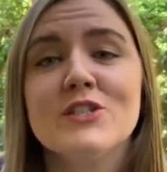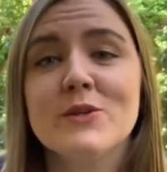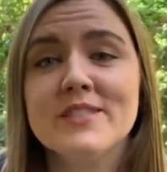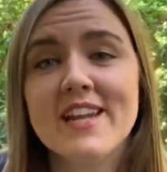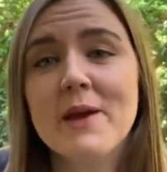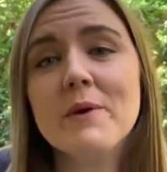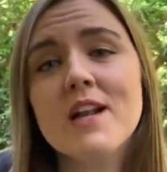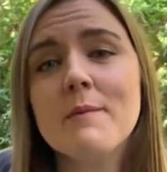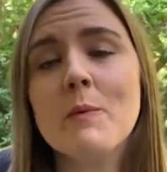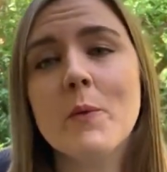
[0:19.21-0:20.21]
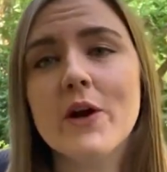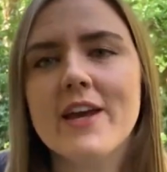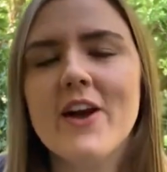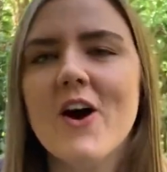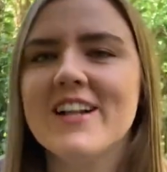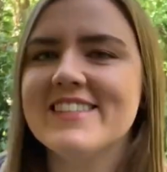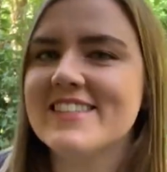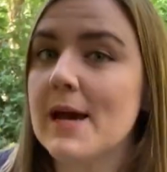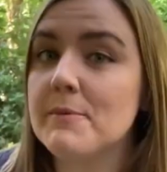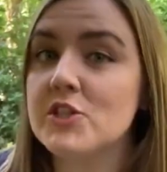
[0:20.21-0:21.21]
So today we're gonna be working on
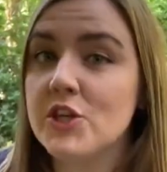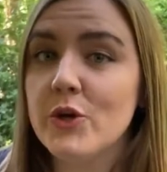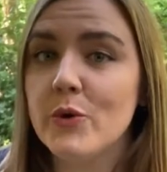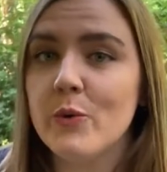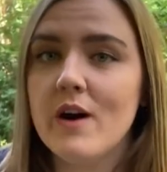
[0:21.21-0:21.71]
step two